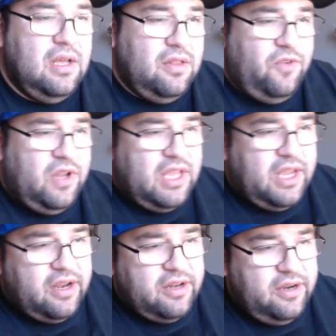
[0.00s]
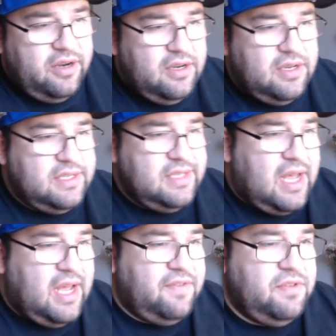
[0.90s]
the friendly character does
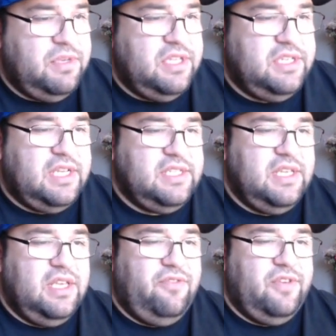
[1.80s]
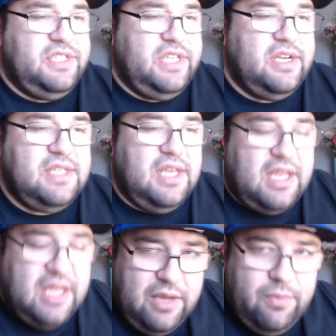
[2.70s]
not have to be adjacent if it shares a
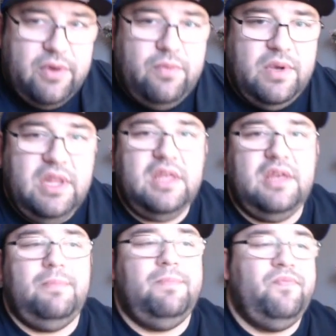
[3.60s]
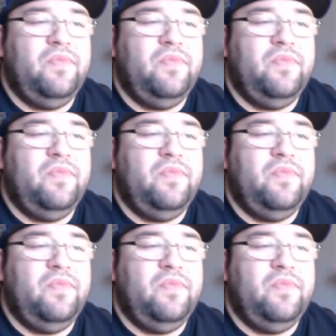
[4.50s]
keyword with him.